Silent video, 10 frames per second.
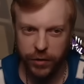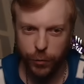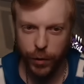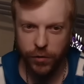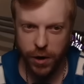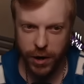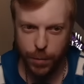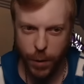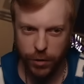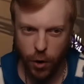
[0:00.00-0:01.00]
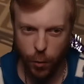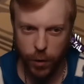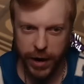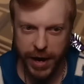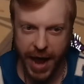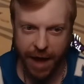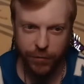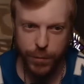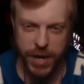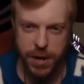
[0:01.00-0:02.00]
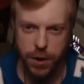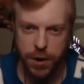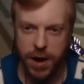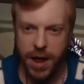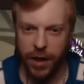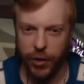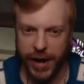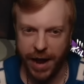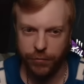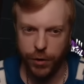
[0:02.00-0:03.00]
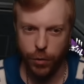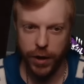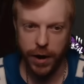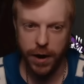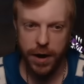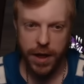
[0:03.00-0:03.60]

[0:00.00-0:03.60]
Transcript: So we were talking about with a home run how you have to be here, and then have to go there,